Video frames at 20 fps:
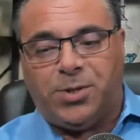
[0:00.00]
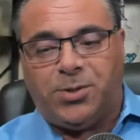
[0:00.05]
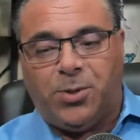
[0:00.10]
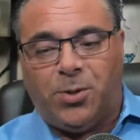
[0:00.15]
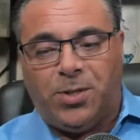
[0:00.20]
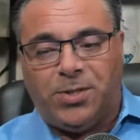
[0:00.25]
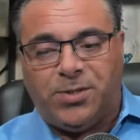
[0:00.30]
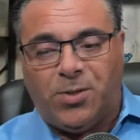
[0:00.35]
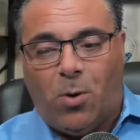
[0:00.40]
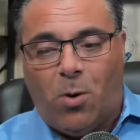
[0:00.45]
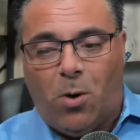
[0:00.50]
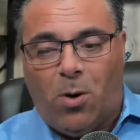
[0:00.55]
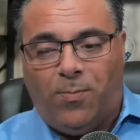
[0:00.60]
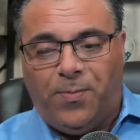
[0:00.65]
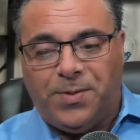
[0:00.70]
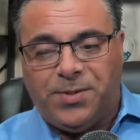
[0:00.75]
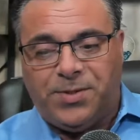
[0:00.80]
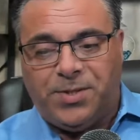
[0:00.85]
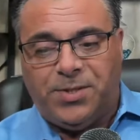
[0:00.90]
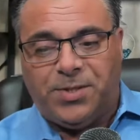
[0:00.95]
Attorney's
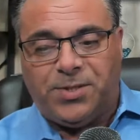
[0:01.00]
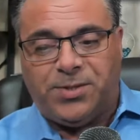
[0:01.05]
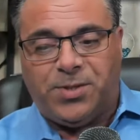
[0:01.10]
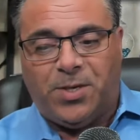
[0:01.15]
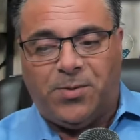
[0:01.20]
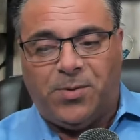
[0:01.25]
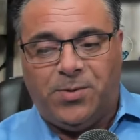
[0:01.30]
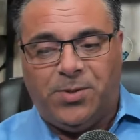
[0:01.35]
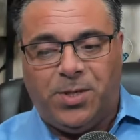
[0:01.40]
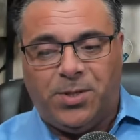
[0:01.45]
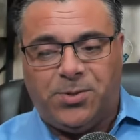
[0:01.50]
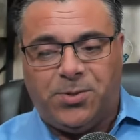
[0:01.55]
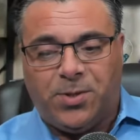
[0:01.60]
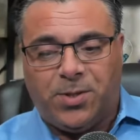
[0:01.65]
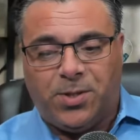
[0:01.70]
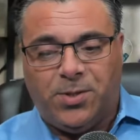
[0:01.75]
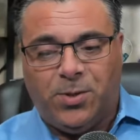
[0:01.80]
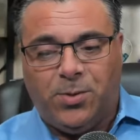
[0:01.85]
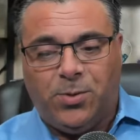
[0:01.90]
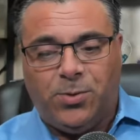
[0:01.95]
Office in the Southern
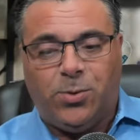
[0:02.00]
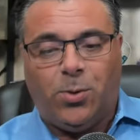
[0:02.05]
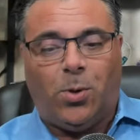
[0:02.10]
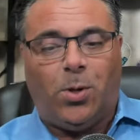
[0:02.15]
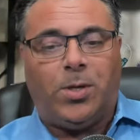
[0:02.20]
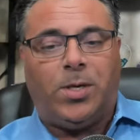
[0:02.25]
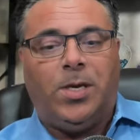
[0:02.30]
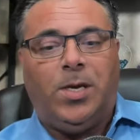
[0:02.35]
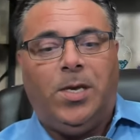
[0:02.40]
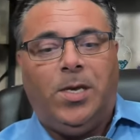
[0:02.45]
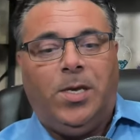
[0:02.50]
District of New York,